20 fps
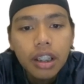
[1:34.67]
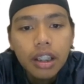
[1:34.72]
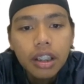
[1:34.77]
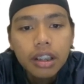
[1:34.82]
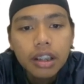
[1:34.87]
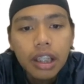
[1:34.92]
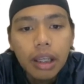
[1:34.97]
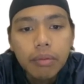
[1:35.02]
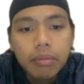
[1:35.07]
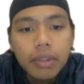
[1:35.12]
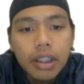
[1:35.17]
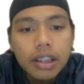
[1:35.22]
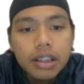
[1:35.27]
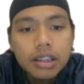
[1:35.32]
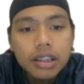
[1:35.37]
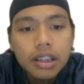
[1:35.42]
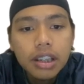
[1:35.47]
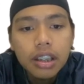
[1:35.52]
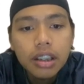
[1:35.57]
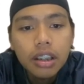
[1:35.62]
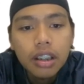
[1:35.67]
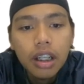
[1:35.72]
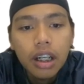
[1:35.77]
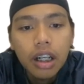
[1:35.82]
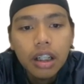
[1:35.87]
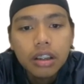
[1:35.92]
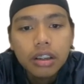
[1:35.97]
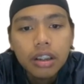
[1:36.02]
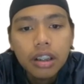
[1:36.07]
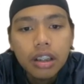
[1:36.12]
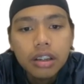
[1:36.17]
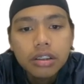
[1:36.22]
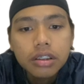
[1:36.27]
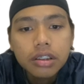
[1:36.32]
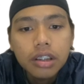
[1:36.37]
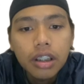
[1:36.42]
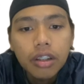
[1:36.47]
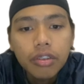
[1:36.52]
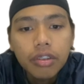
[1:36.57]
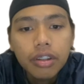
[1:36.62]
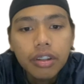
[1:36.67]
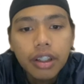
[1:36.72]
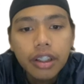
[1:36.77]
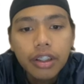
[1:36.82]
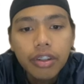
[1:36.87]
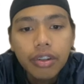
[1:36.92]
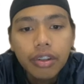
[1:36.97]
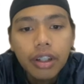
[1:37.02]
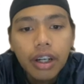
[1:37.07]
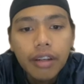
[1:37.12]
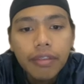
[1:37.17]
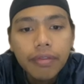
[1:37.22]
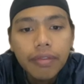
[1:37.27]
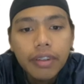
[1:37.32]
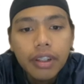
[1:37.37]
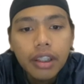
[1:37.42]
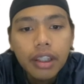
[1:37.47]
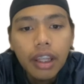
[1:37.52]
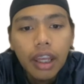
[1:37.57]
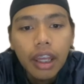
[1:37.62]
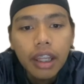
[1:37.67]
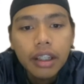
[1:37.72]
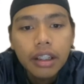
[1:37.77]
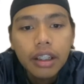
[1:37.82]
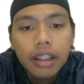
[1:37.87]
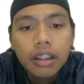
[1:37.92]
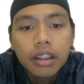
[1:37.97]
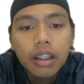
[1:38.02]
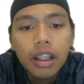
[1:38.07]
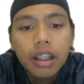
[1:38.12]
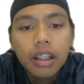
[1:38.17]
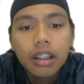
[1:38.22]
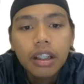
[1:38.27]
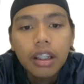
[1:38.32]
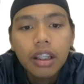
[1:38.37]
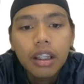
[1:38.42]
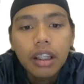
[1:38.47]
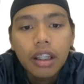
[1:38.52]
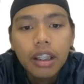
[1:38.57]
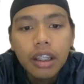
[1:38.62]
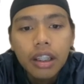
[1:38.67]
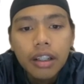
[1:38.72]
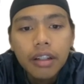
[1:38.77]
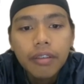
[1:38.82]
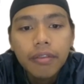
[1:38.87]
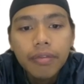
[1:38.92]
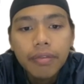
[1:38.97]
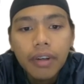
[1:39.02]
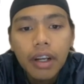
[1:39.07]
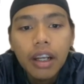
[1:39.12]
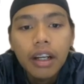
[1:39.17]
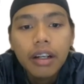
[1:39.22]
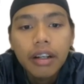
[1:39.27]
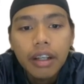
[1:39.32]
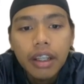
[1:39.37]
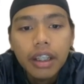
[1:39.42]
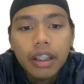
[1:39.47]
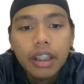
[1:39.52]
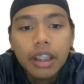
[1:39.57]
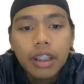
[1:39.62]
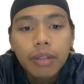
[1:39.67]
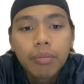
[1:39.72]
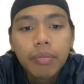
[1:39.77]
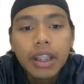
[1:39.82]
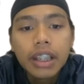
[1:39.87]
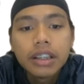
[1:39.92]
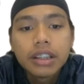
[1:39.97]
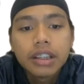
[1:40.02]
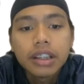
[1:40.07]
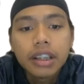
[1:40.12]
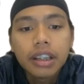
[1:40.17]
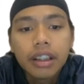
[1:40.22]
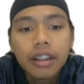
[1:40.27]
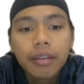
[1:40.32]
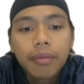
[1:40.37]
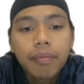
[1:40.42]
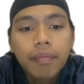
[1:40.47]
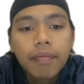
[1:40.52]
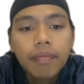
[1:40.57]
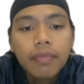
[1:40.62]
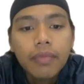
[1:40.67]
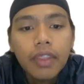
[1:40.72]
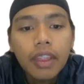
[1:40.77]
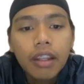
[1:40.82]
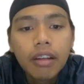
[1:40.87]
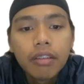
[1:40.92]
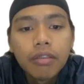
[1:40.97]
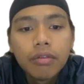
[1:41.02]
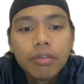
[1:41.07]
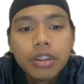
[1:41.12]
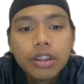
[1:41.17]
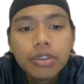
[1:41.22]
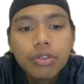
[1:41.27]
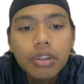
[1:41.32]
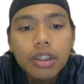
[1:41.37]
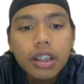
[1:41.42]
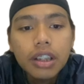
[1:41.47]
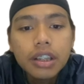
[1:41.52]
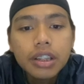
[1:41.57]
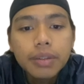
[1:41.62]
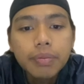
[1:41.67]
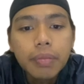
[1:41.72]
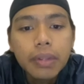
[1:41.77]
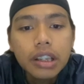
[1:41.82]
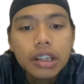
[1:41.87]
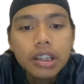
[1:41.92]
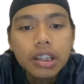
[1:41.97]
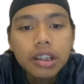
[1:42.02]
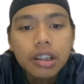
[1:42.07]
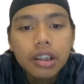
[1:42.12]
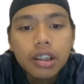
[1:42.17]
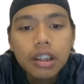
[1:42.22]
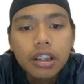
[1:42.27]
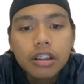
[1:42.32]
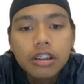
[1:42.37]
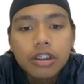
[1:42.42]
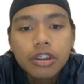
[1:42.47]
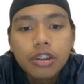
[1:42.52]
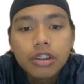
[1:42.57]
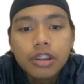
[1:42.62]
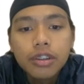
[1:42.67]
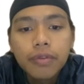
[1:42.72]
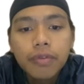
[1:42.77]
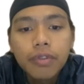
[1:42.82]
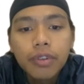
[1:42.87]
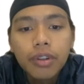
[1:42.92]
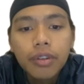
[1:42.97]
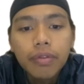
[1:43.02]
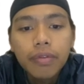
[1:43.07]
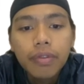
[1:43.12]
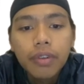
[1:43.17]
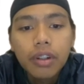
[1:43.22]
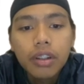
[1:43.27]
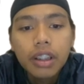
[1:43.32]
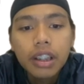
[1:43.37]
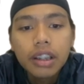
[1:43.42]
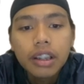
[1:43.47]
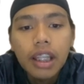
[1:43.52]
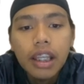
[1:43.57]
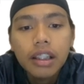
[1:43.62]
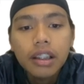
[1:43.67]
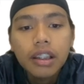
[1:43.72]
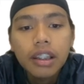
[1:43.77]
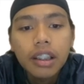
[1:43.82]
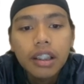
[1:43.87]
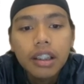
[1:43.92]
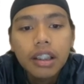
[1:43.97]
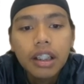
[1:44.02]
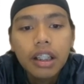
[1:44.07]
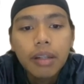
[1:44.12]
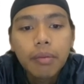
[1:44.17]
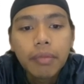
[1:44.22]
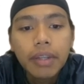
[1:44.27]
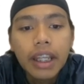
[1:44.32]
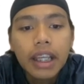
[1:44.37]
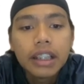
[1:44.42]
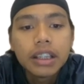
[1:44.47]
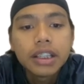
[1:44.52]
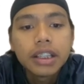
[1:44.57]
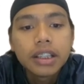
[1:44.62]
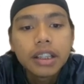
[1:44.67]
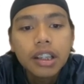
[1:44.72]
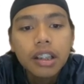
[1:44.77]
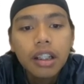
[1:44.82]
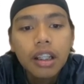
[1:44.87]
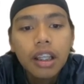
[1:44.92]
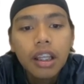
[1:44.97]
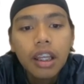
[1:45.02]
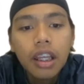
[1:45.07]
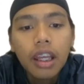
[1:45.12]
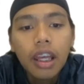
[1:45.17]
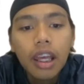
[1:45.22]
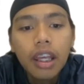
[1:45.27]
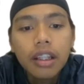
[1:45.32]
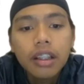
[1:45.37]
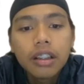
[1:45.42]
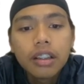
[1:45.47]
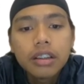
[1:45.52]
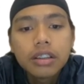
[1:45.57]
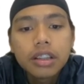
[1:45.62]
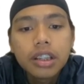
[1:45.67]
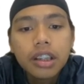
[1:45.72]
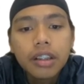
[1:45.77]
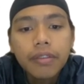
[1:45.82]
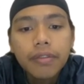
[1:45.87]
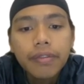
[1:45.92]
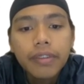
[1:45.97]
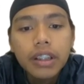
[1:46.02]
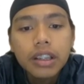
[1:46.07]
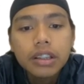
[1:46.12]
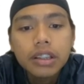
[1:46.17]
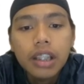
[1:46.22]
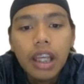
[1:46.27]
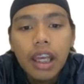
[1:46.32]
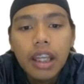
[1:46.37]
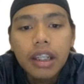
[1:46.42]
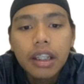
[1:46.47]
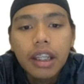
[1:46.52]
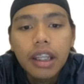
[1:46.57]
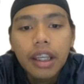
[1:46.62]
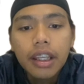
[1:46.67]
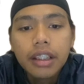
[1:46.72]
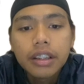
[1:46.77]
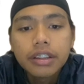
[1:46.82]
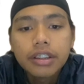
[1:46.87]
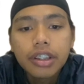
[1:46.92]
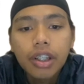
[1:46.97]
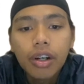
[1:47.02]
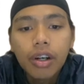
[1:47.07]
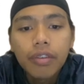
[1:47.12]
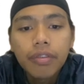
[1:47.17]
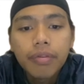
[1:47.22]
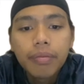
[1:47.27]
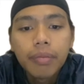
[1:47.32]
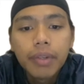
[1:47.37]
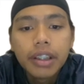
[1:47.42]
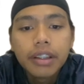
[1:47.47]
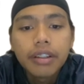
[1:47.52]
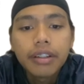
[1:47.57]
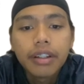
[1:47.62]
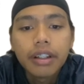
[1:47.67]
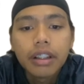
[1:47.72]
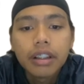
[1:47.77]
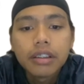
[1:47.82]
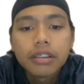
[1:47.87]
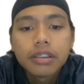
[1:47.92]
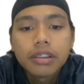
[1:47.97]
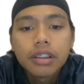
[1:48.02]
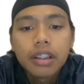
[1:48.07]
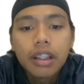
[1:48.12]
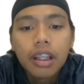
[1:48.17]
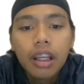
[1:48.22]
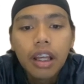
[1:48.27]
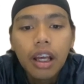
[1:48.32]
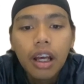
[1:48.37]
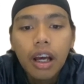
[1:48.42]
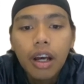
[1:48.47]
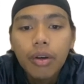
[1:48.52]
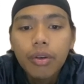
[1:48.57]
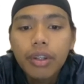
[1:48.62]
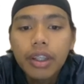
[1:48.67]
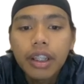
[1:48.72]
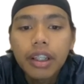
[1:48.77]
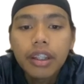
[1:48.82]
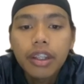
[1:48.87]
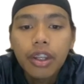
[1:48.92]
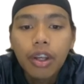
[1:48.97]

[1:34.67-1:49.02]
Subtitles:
type testing, ultrasound, radiography, and infrared imaging. Visual inspection is useful for detecting delamination at the surface and edge of materials. How it